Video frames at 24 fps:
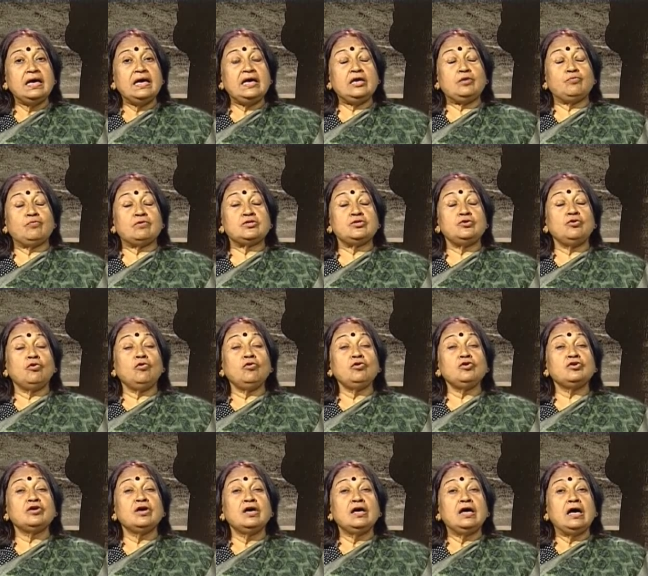It was
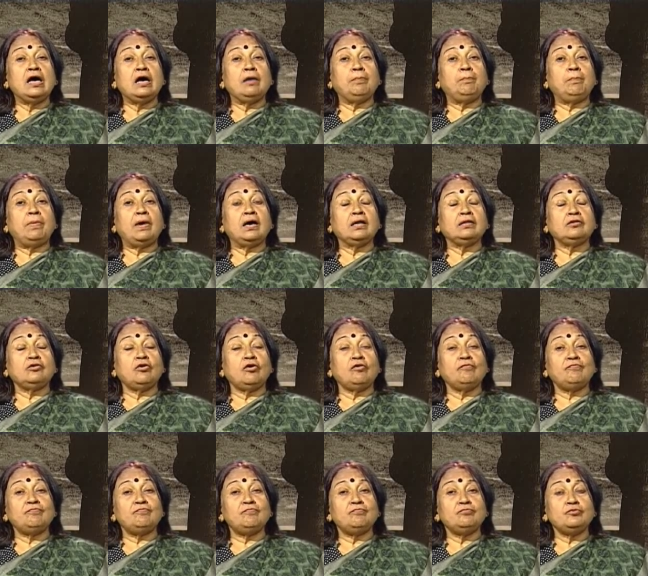not a path
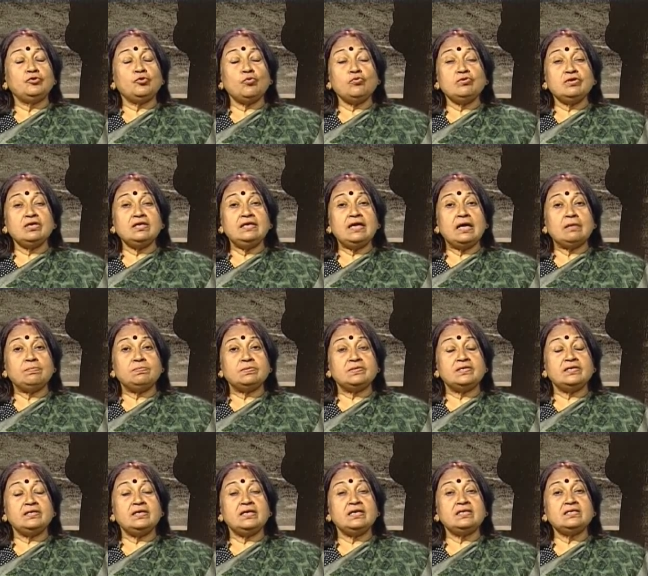of total
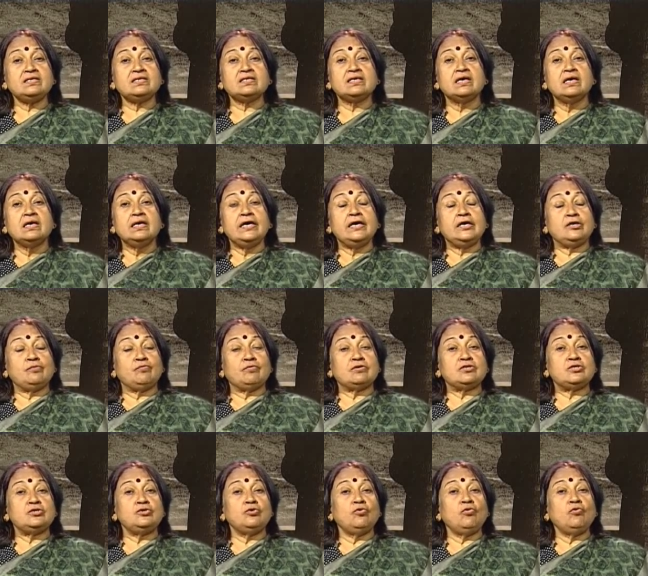abstinence, it
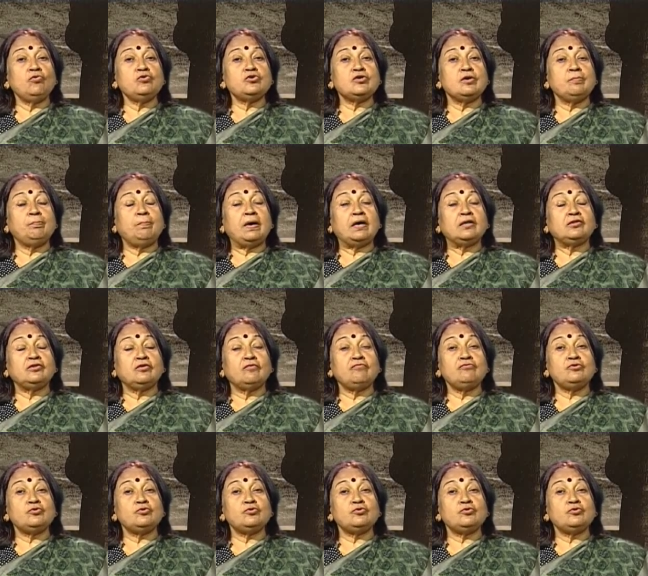was not a path